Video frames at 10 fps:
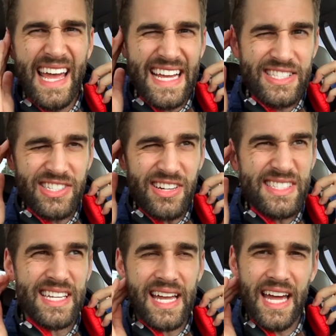it
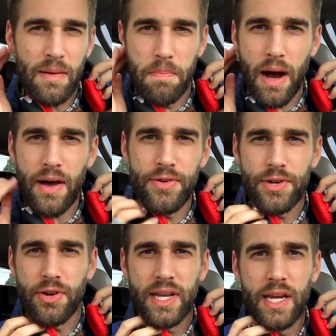starts to kind of bother
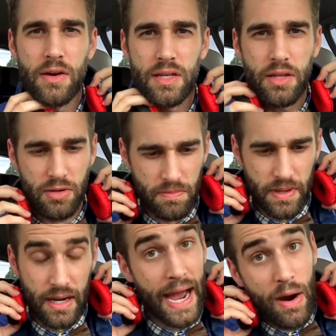your ear a little
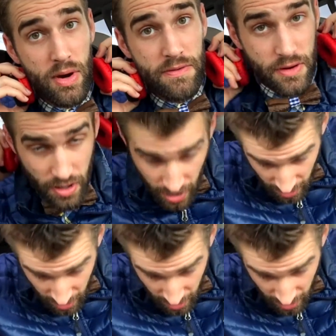bit. However,